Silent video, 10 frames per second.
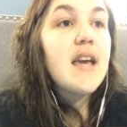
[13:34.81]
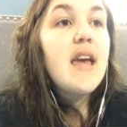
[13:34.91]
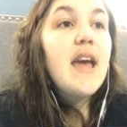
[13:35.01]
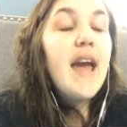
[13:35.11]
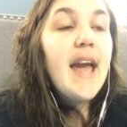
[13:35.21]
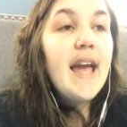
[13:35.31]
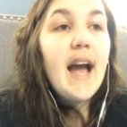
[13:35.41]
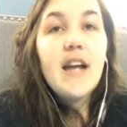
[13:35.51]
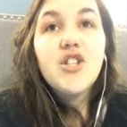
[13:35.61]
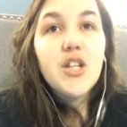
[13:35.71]
hey,
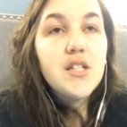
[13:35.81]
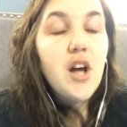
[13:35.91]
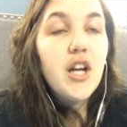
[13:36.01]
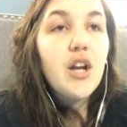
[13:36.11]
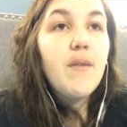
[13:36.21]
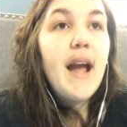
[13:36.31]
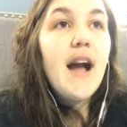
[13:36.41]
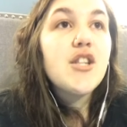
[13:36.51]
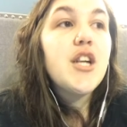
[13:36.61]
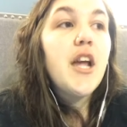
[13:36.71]
I just saw your
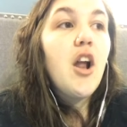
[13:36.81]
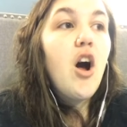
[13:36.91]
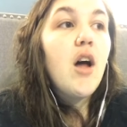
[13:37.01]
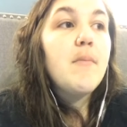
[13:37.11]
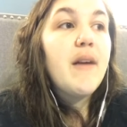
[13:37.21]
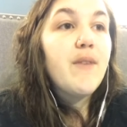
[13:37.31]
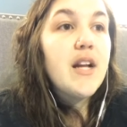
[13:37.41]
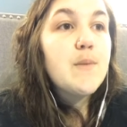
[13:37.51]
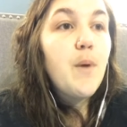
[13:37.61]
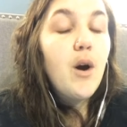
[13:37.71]
reaction on my
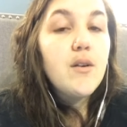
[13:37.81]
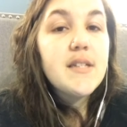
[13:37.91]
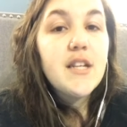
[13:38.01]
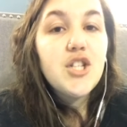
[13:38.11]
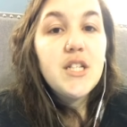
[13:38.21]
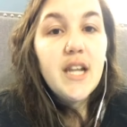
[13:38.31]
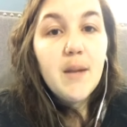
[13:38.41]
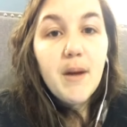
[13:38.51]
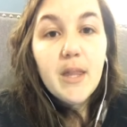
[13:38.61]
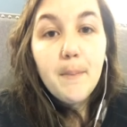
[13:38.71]
friend's post that she did
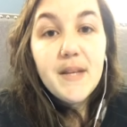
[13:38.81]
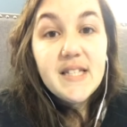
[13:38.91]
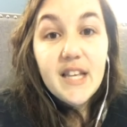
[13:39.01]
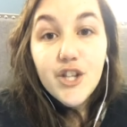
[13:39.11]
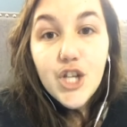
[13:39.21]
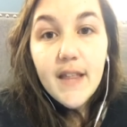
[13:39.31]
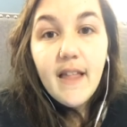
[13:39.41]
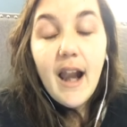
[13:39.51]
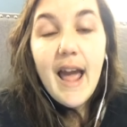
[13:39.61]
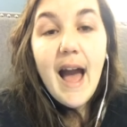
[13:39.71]
about the position
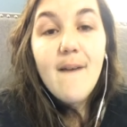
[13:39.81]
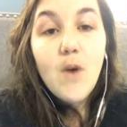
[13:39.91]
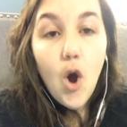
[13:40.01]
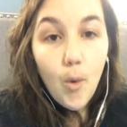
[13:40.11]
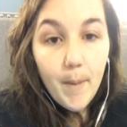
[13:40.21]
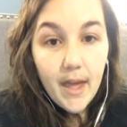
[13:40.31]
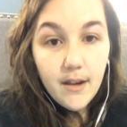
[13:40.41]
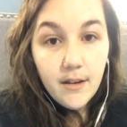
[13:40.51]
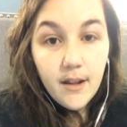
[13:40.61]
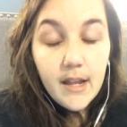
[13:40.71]
that I have
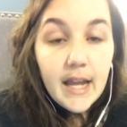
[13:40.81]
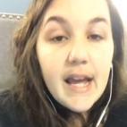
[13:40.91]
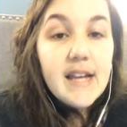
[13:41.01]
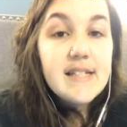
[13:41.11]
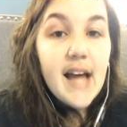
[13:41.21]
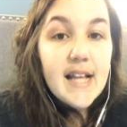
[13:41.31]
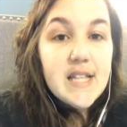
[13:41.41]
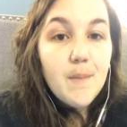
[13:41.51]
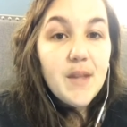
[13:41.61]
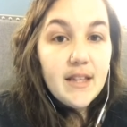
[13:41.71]
open. Is that
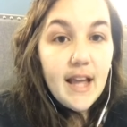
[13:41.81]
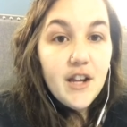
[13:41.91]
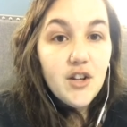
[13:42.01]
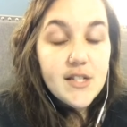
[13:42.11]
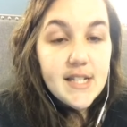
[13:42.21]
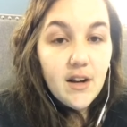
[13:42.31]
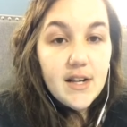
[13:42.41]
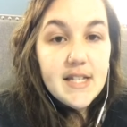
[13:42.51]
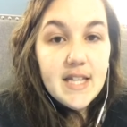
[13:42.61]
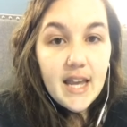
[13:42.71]
something that you're
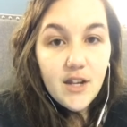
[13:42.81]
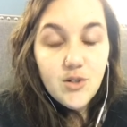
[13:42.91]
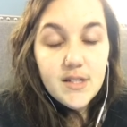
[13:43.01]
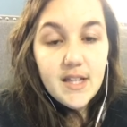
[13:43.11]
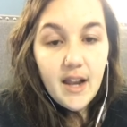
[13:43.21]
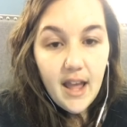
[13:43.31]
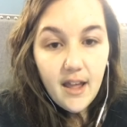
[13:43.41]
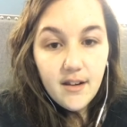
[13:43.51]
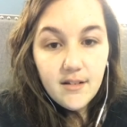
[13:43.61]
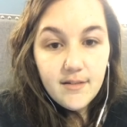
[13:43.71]
seriously interested
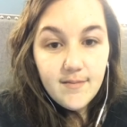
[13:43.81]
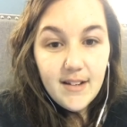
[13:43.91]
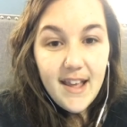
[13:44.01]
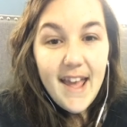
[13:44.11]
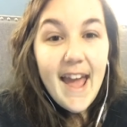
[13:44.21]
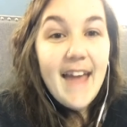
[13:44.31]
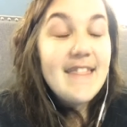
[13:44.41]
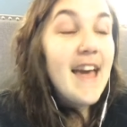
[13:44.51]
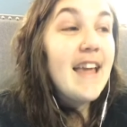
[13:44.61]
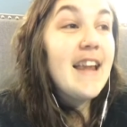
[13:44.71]
in?
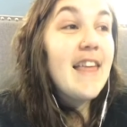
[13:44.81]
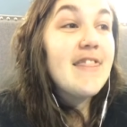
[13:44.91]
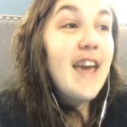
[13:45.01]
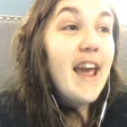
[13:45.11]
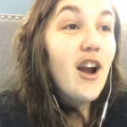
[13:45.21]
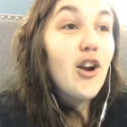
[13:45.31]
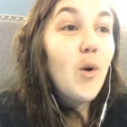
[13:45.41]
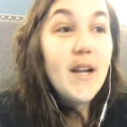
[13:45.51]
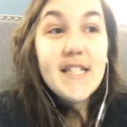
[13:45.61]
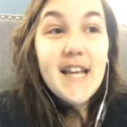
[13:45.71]
And then they are
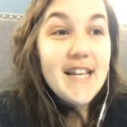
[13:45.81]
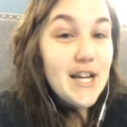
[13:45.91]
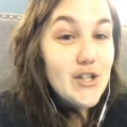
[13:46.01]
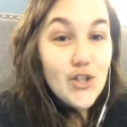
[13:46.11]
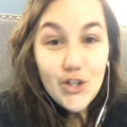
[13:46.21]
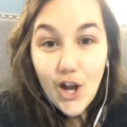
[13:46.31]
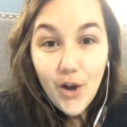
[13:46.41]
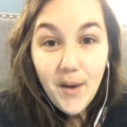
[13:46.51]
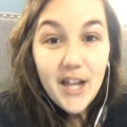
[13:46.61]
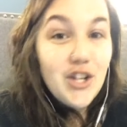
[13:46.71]
going to say yes or
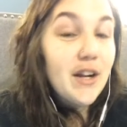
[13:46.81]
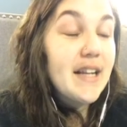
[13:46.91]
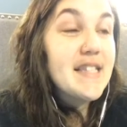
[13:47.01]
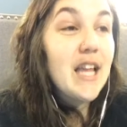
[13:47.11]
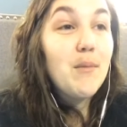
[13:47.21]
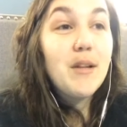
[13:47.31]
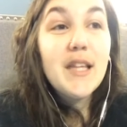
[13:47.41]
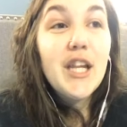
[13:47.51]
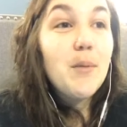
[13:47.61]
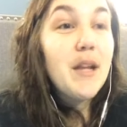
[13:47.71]
no, and you're going to send them a
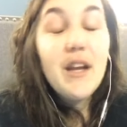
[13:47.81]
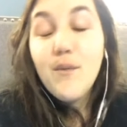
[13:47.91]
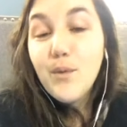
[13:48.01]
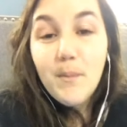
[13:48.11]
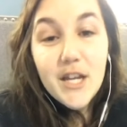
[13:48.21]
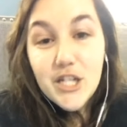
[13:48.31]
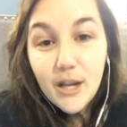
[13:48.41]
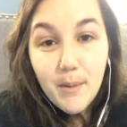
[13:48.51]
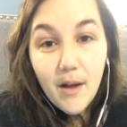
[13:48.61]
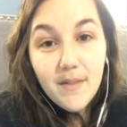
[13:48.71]
little bit of
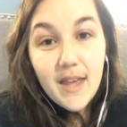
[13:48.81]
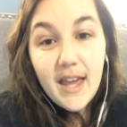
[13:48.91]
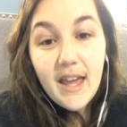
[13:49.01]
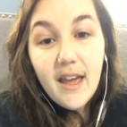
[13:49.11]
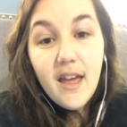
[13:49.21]
information about the